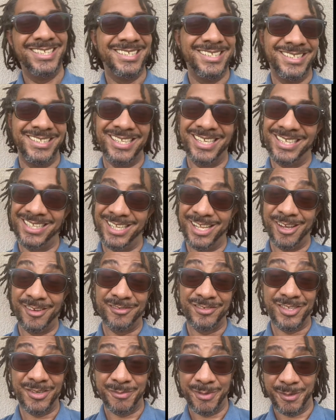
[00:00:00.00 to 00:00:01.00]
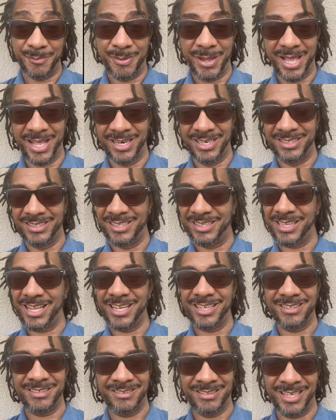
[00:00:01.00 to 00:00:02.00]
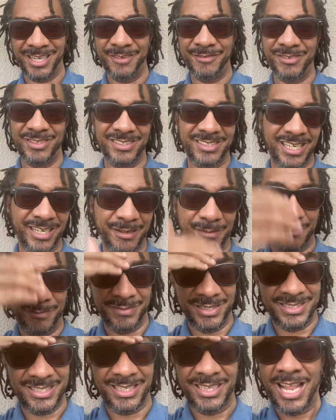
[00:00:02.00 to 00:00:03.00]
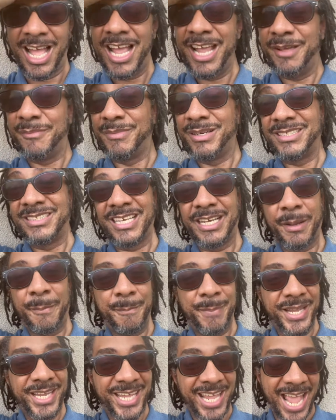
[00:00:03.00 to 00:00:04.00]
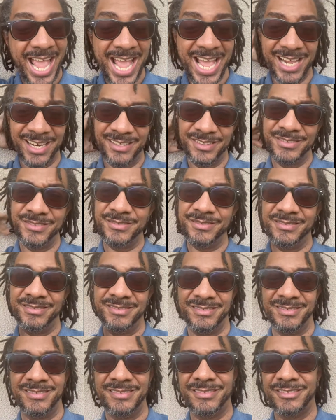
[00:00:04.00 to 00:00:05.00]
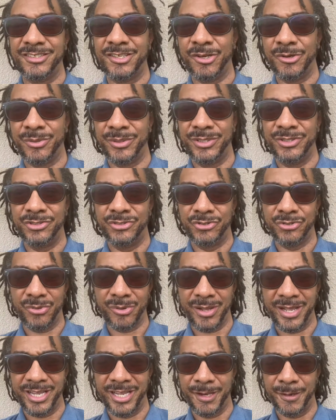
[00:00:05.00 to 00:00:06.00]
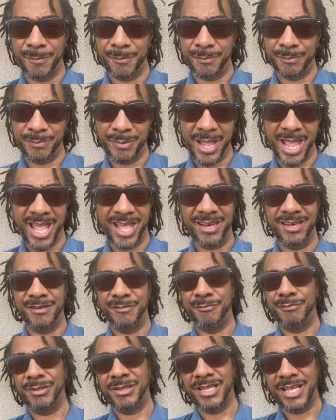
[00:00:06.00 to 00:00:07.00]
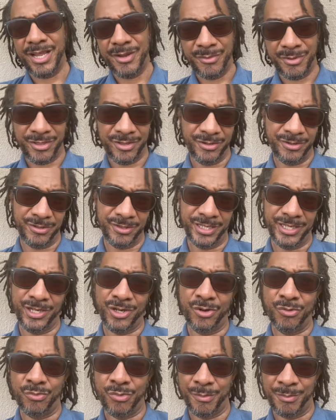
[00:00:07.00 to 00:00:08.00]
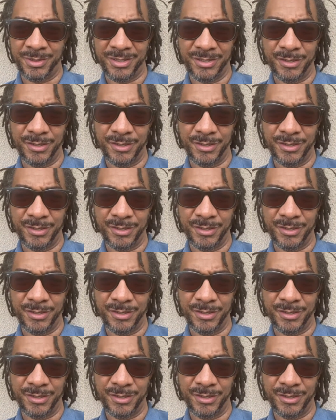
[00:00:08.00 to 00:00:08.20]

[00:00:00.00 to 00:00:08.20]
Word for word: They love to be petted. They're like, think of it as like a, it's a lion, but it's like a big cat. So enjoy and pet and play with your Leo woman.